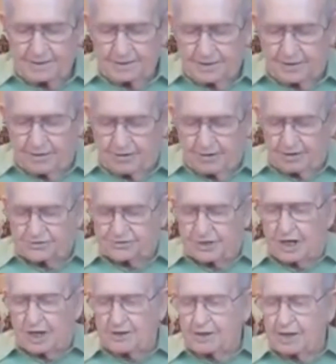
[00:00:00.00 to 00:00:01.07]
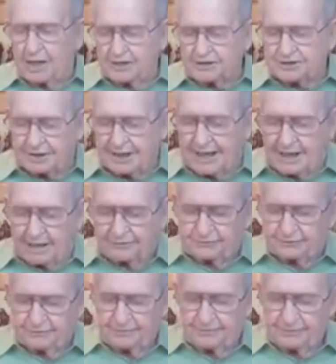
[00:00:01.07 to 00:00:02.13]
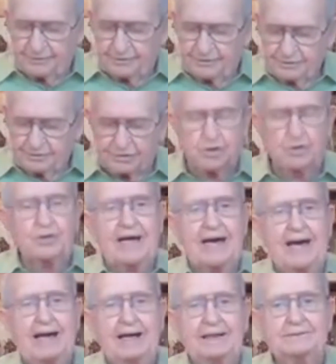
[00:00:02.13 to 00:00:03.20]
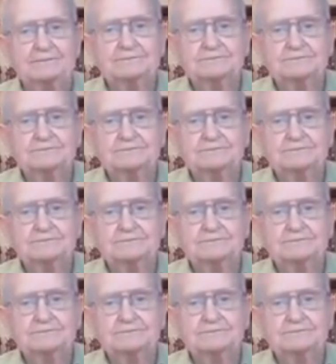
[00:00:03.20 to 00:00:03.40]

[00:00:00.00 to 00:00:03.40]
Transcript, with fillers: Here is God lays it out to you and I.